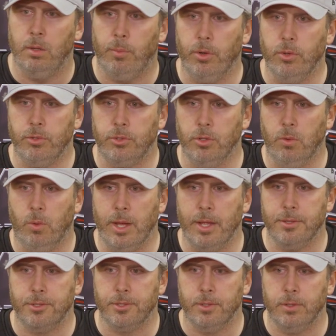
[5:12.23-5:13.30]
produced two
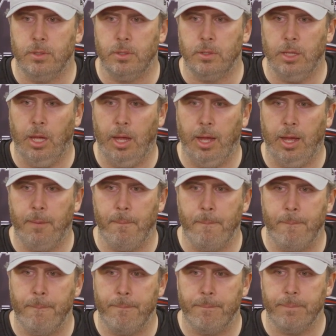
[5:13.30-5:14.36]
wins, um,
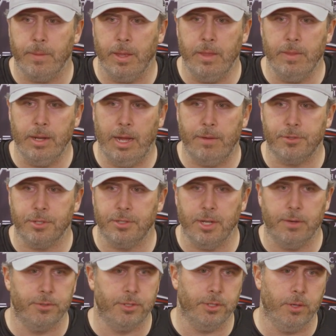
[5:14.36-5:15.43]
and then obviously
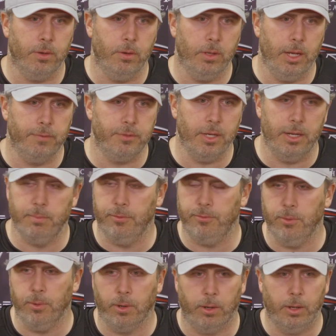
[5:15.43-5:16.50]
San Francisco, and I've said it
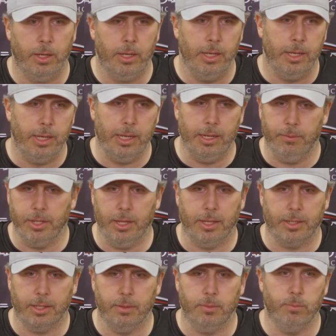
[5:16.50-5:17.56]
before, and we'd
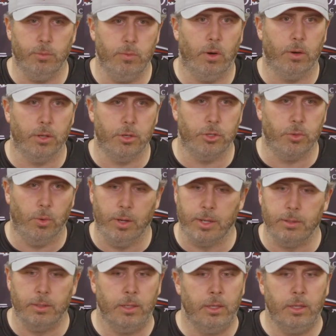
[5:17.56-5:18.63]
like to get, move on to Detroit.
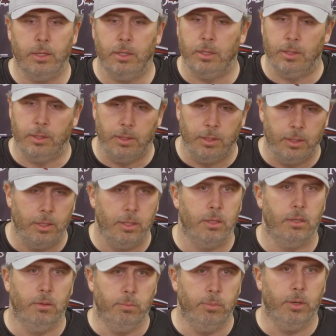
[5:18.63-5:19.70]

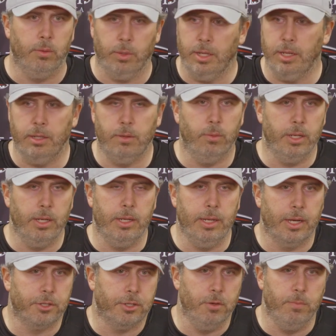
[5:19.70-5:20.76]
But we need we need to
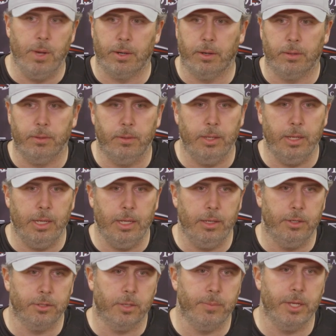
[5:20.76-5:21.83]
execute better, and
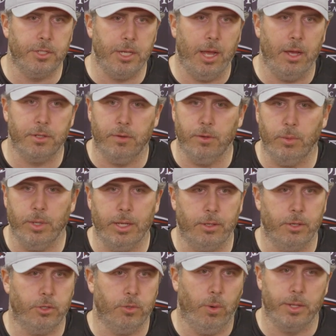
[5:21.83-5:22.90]
there's going to be a challenge every week.
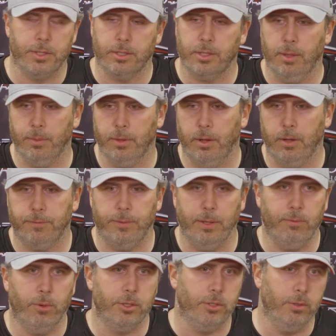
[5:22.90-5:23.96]
Detroit's coming off;
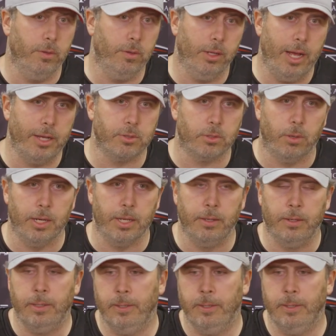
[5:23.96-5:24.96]
they've won two of the last three.